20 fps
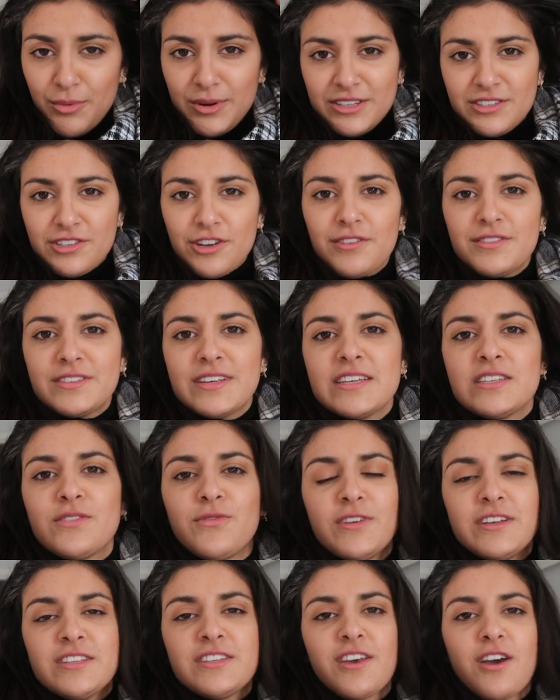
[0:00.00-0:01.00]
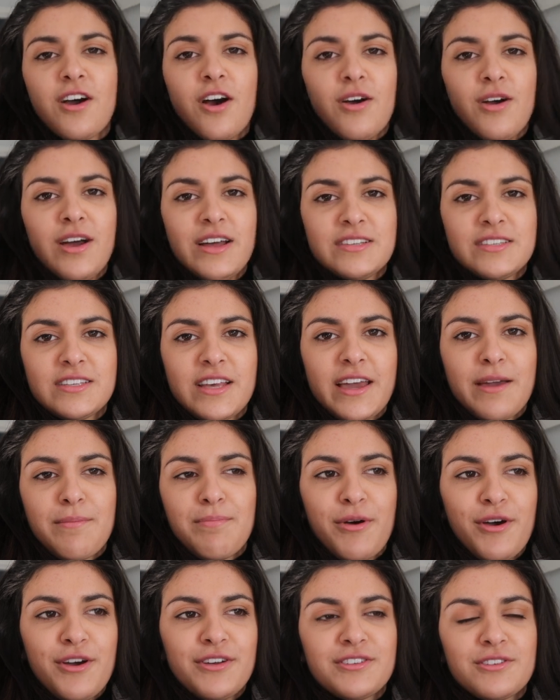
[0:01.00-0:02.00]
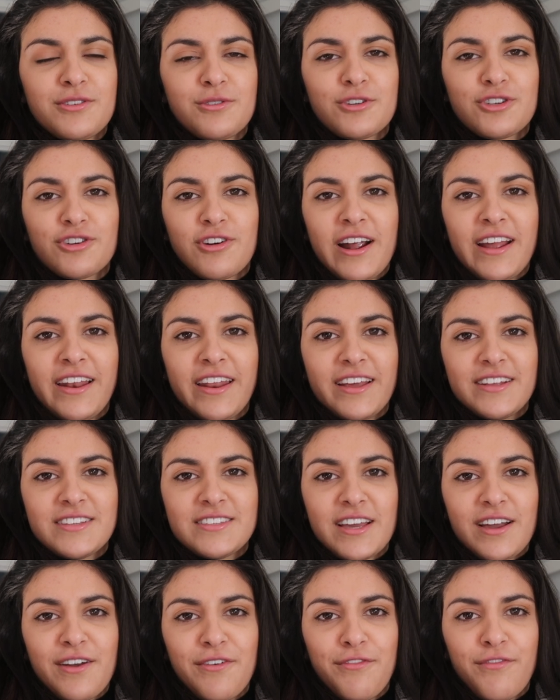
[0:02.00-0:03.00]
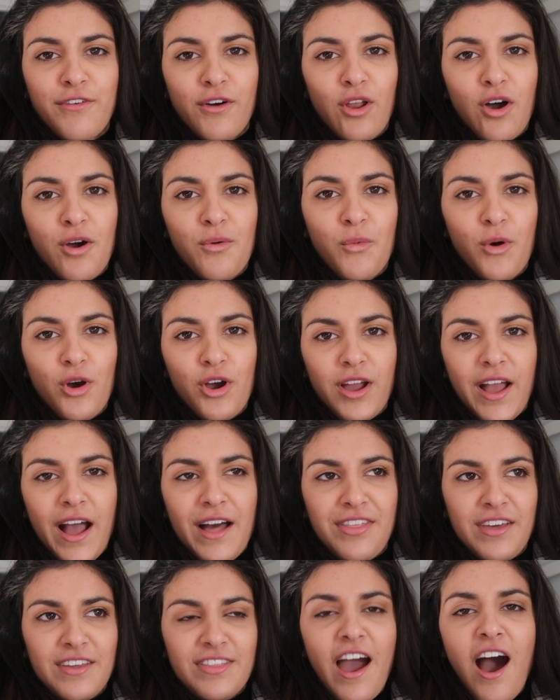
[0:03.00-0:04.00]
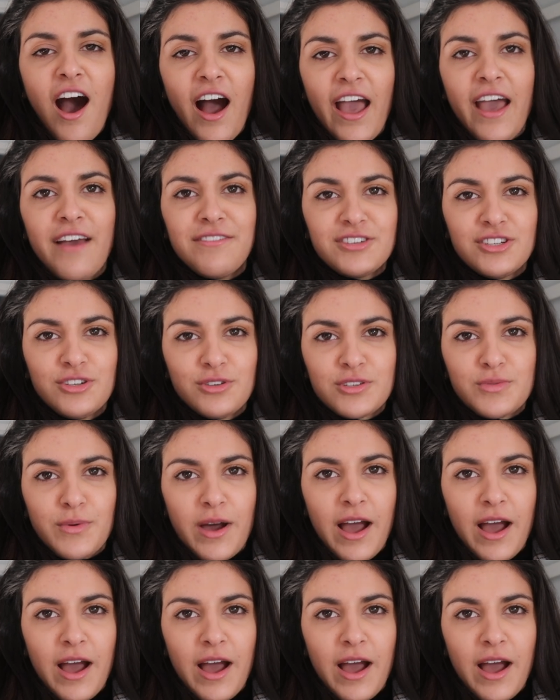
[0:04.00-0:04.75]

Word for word: when Soph says physio it's like personal training it's like a full-on workout thing that I have to do as